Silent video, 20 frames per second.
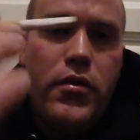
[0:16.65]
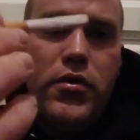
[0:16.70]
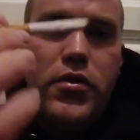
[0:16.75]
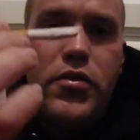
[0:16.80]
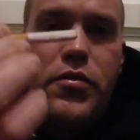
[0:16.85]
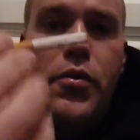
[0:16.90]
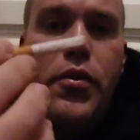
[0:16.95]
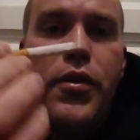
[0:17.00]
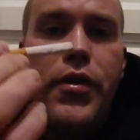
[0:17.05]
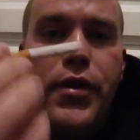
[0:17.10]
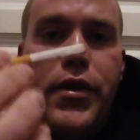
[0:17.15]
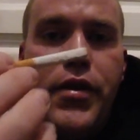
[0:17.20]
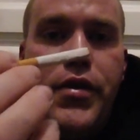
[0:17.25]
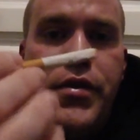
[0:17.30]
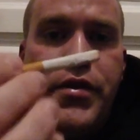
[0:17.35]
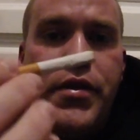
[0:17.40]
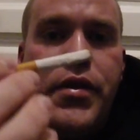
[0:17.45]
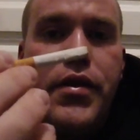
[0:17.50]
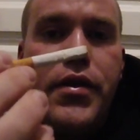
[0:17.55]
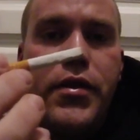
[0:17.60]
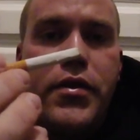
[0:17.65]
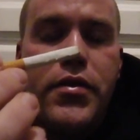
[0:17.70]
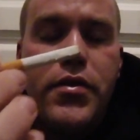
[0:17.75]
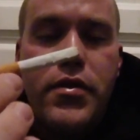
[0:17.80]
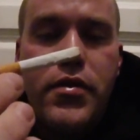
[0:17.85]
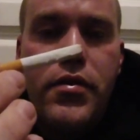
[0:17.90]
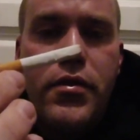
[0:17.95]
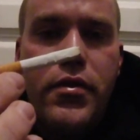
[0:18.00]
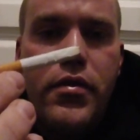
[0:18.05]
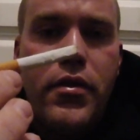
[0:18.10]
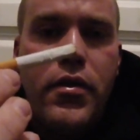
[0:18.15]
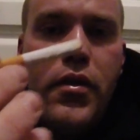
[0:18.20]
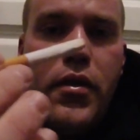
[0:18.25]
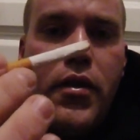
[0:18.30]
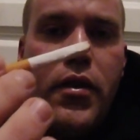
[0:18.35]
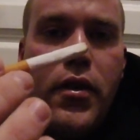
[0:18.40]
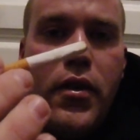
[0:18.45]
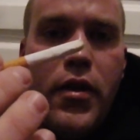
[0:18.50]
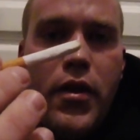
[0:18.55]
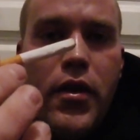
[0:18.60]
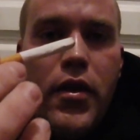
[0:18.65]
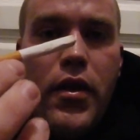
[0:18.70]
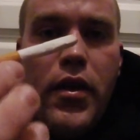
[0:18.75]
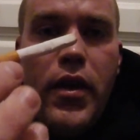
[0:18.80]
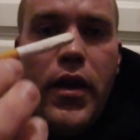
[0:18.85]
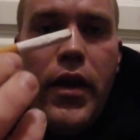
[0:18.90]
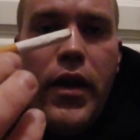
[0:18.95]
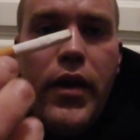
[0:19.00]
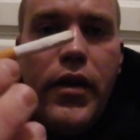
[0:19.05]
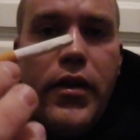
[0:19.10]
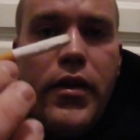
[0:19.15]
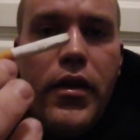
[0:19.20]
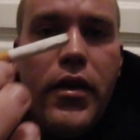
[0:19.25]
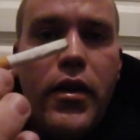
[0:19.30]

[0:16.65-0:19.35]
smoking these things, and